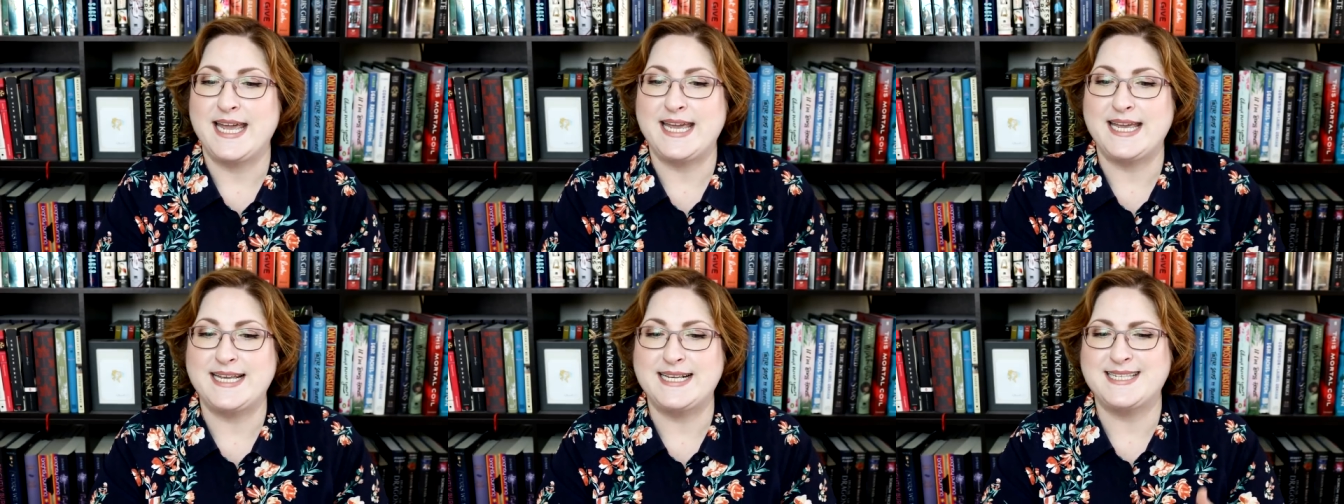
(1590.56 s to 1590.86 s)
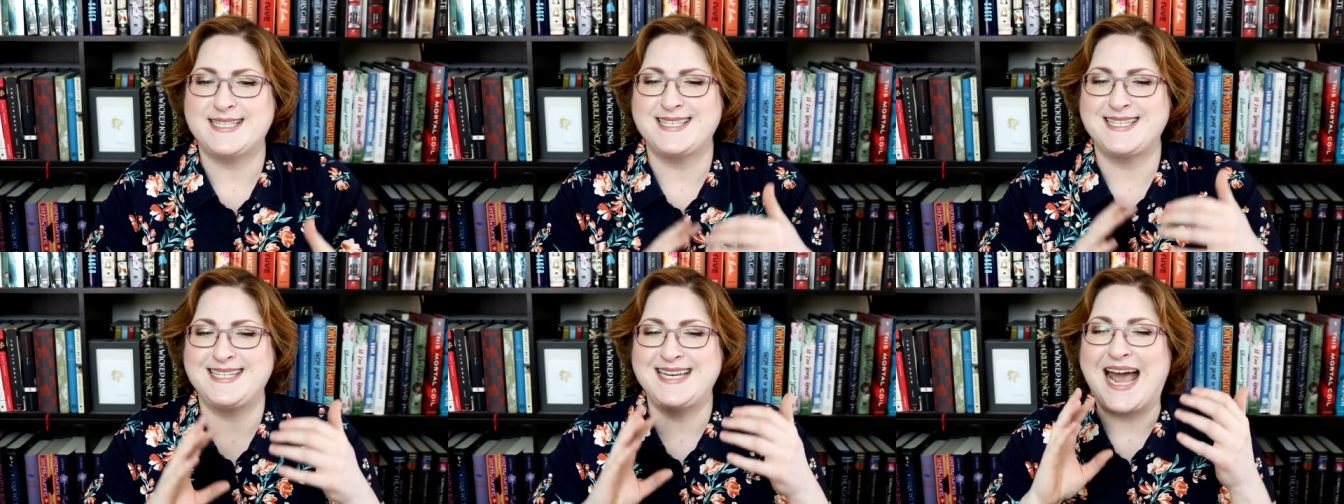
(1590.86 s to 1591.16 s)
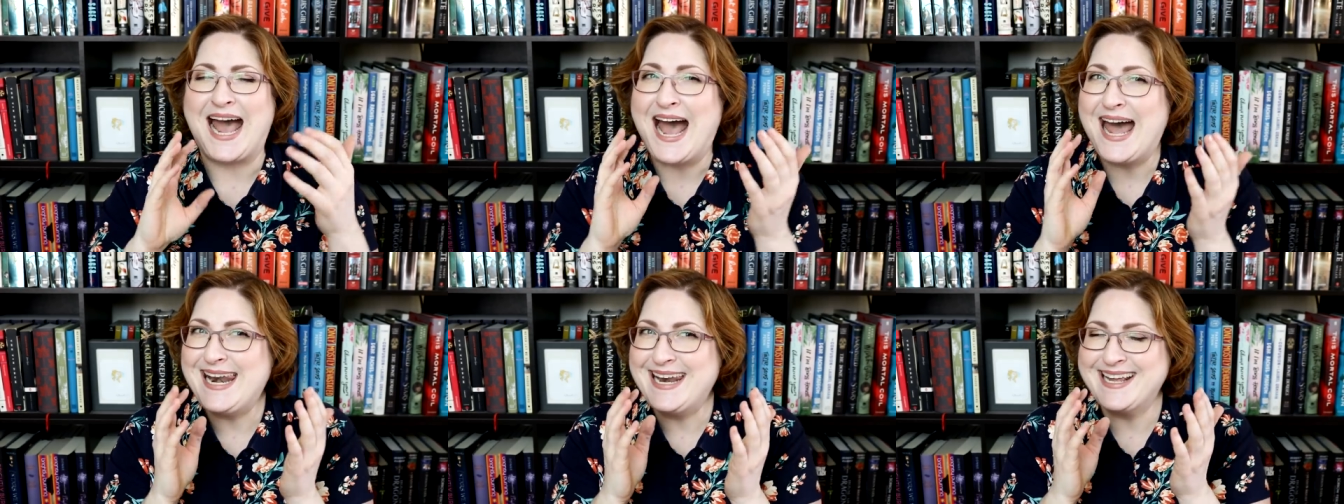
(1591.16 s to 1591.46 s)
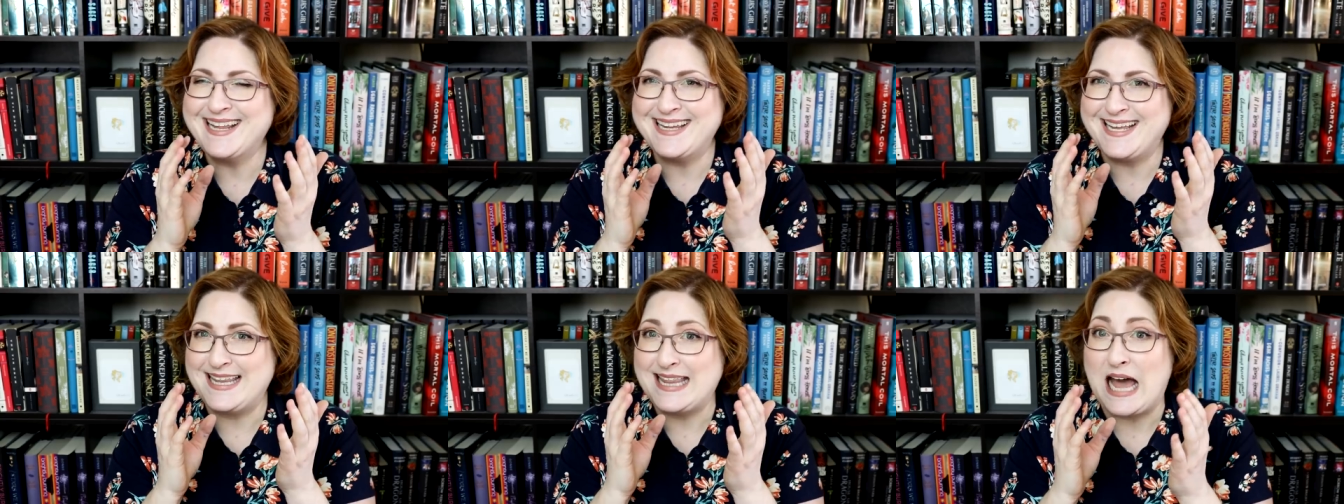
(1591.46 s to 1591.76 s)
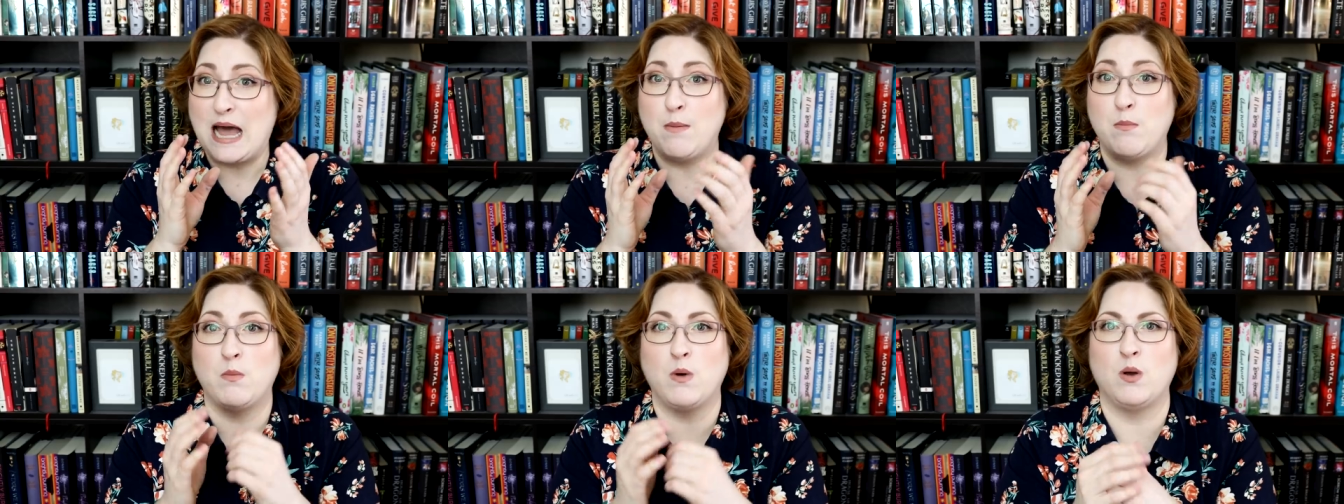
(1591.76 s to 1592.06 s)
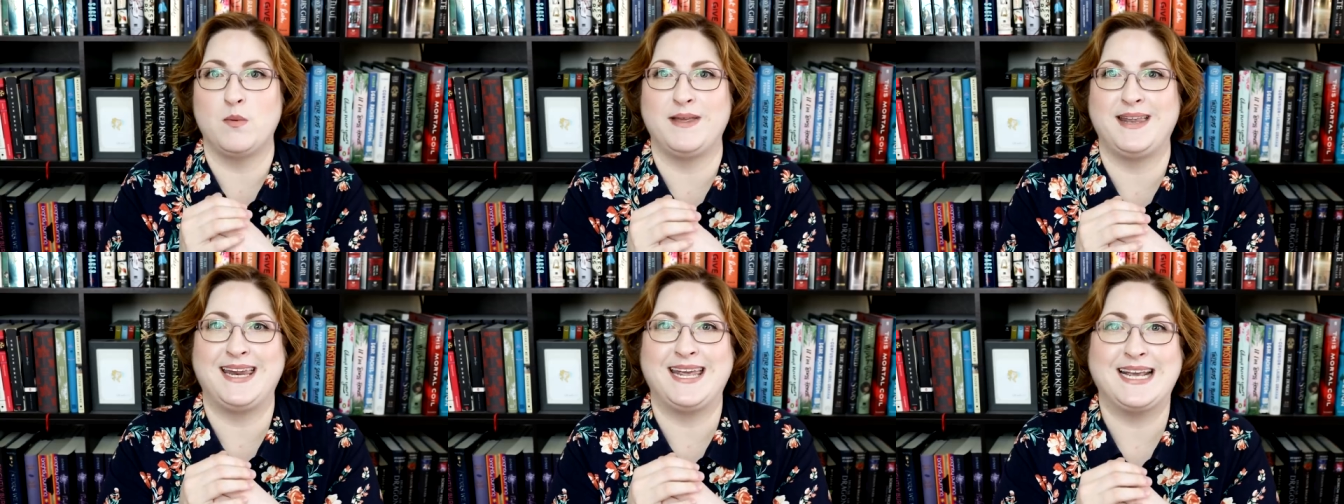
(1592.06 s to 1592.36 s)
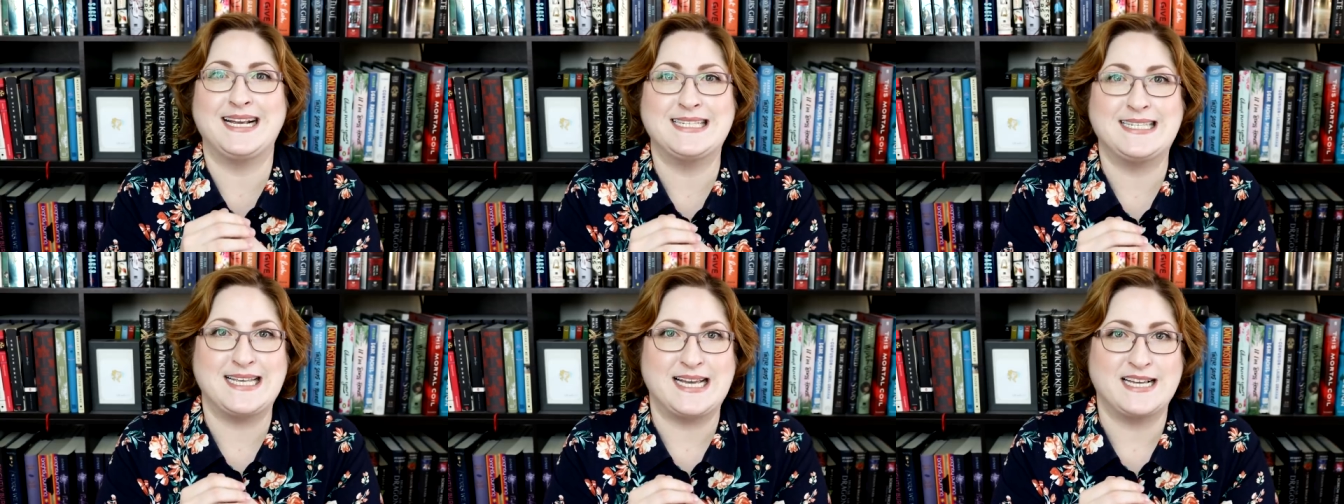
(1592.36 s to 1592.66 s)
is technically that moment
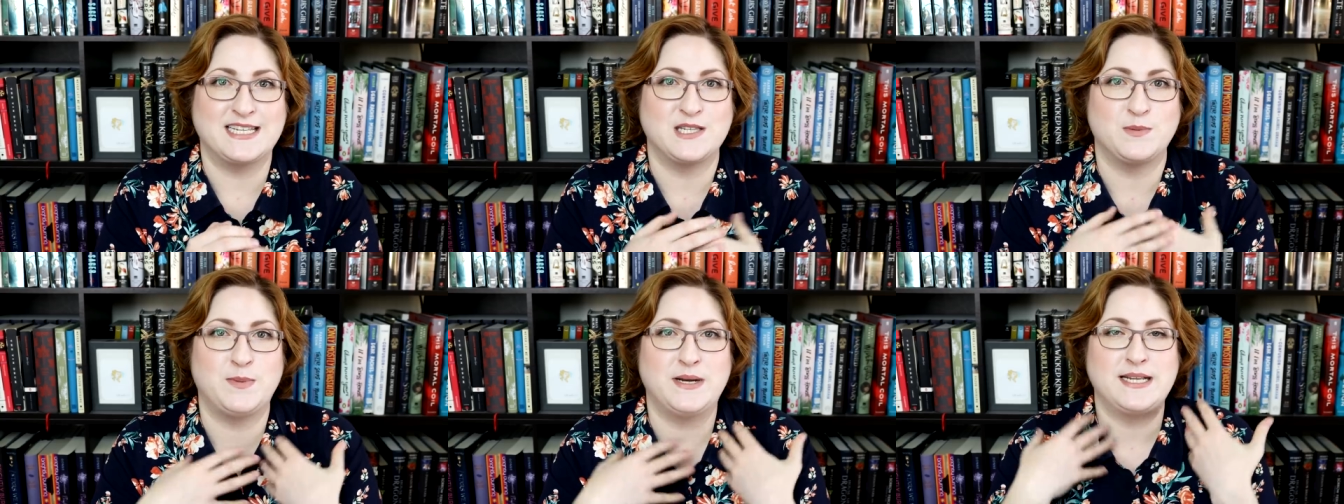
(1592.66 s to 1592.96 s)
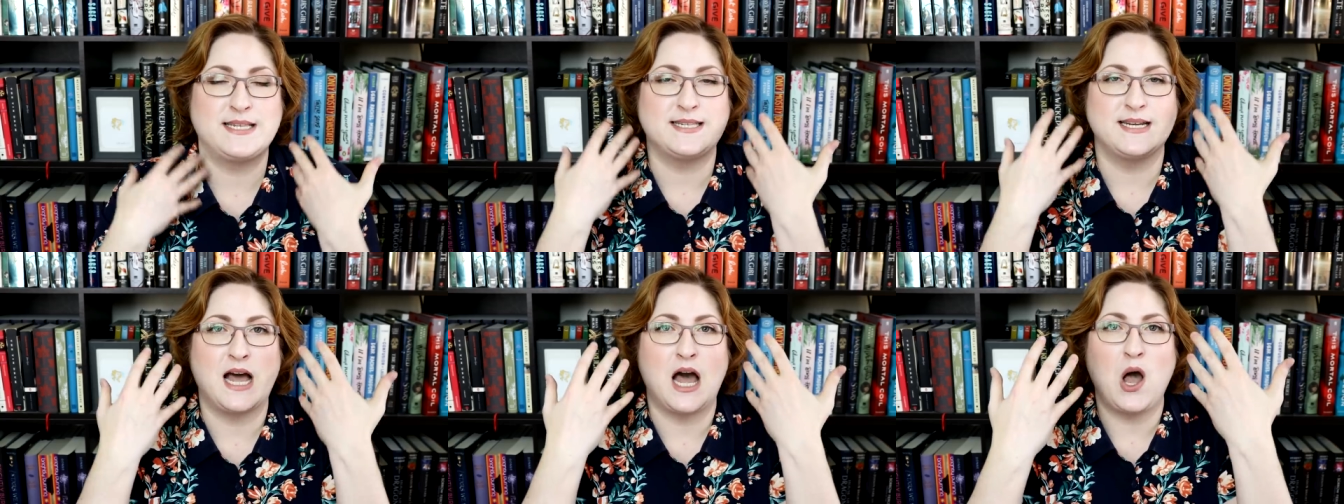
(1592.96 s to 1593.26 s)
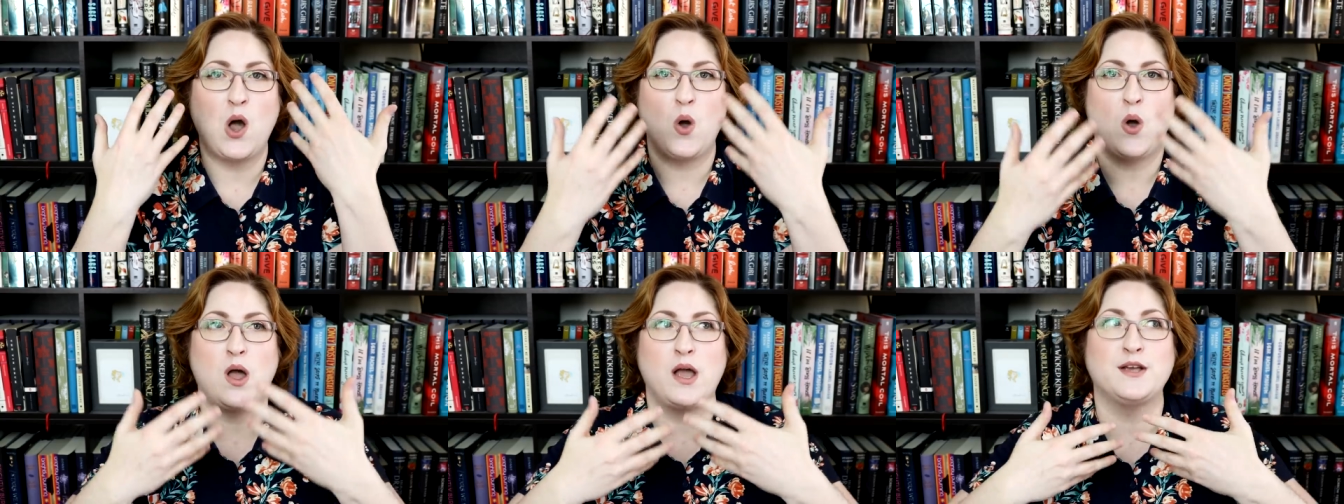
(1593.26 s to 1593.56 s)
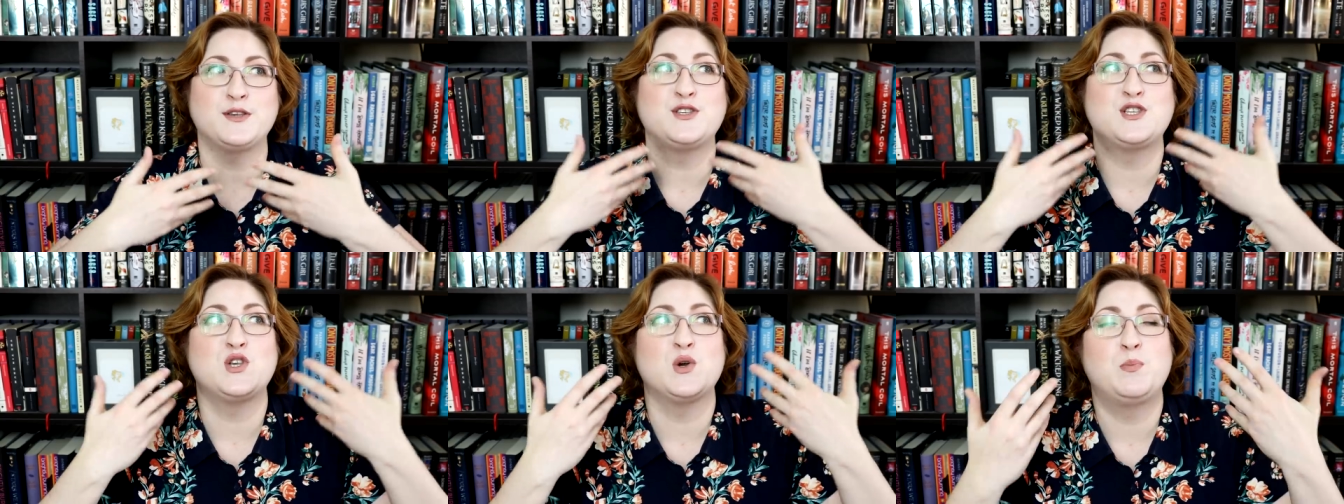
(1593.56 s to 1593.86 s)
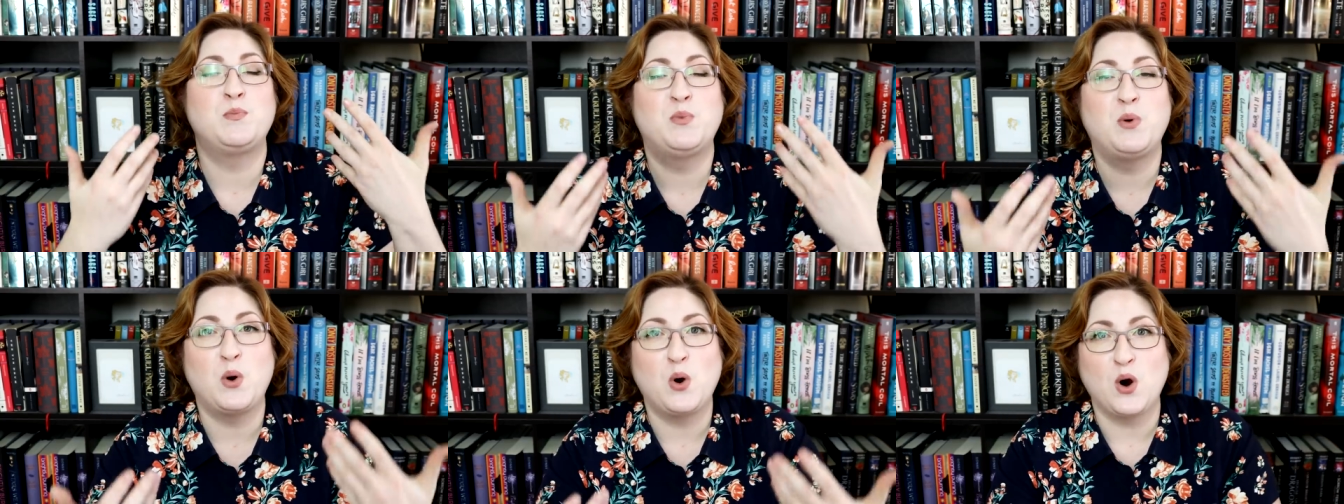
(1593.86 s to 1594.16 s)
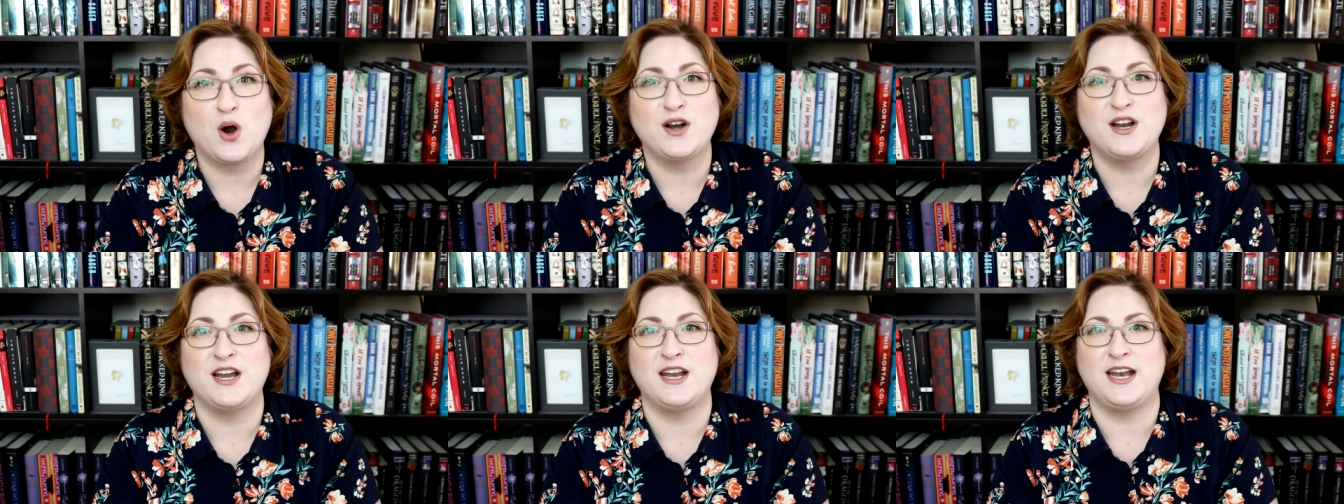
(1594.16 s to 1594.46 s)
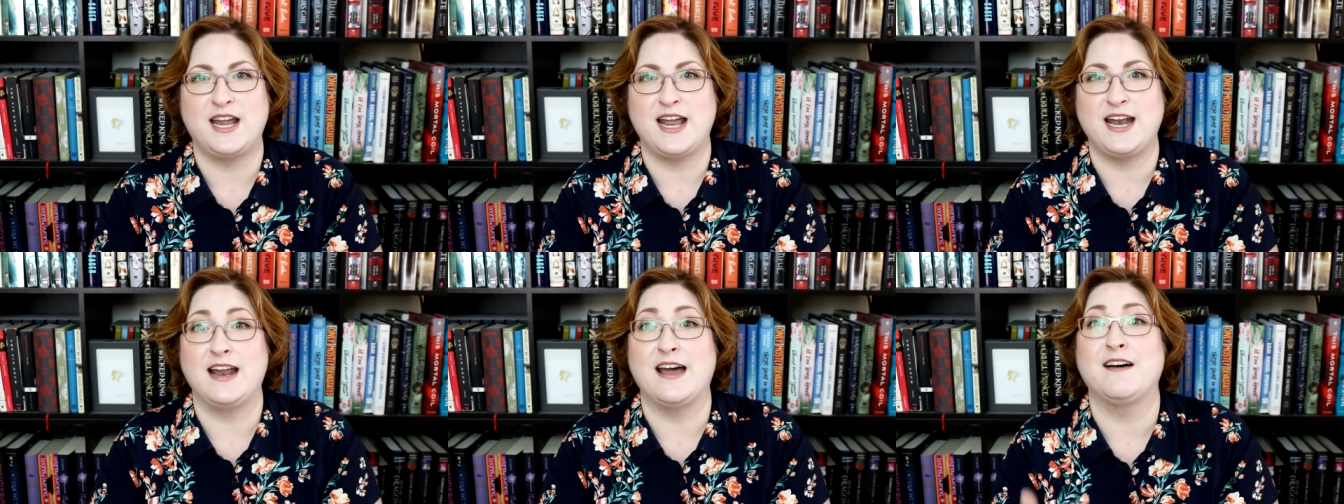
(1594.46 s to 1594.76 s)
exists, but it's not supported
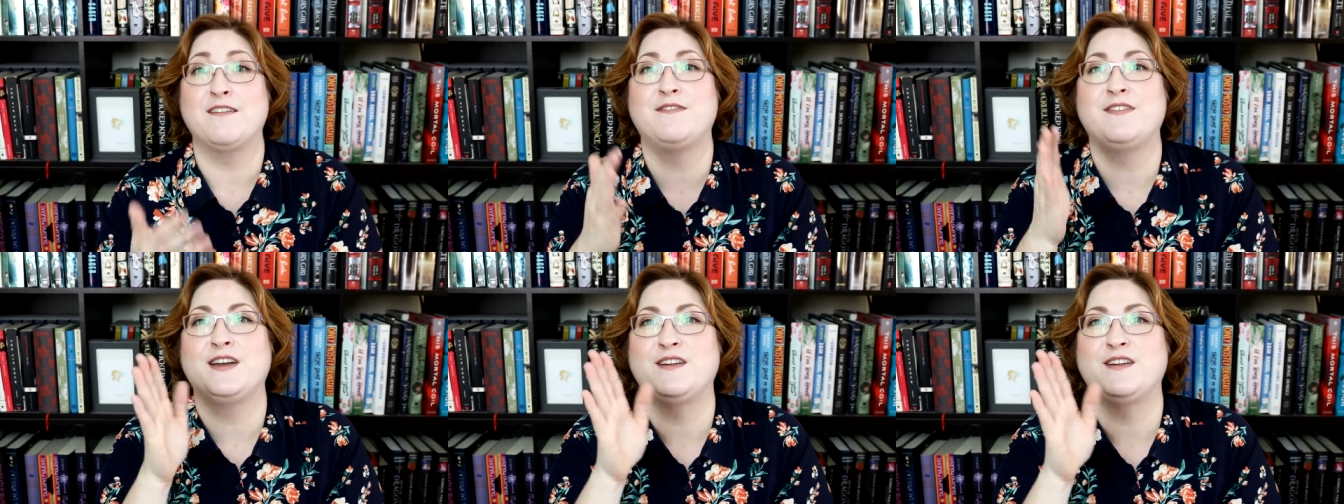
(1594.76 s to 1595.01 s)
enough.